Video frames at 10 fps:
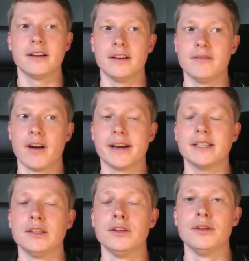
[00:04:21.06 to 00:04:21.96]
very
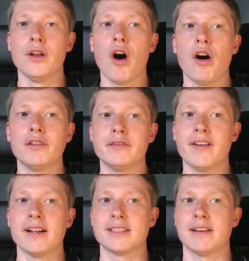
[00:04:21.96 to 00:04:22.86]
long
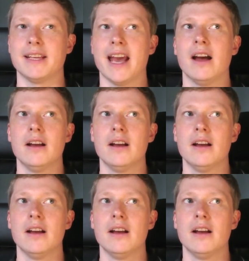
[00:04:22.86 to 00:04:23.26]
vowel sound here.